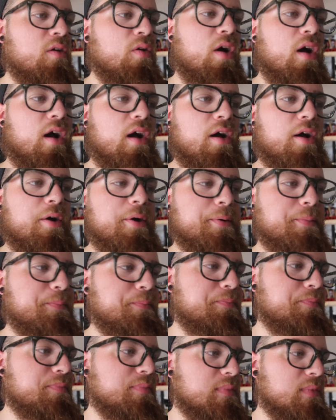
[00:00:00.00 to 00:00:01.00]

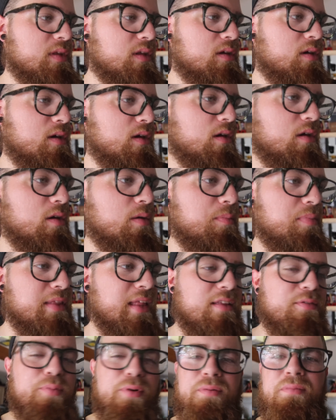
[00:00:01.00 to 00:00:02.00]
But
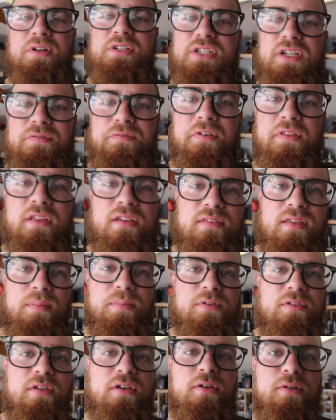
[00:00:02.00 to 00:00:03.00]
that's pretty much it for this
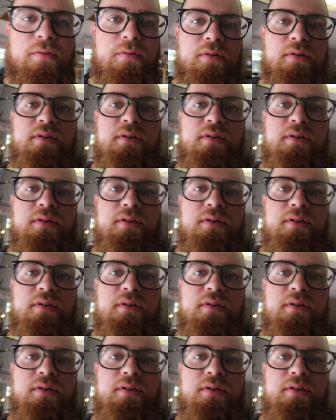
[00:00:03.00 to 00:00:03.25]
episode.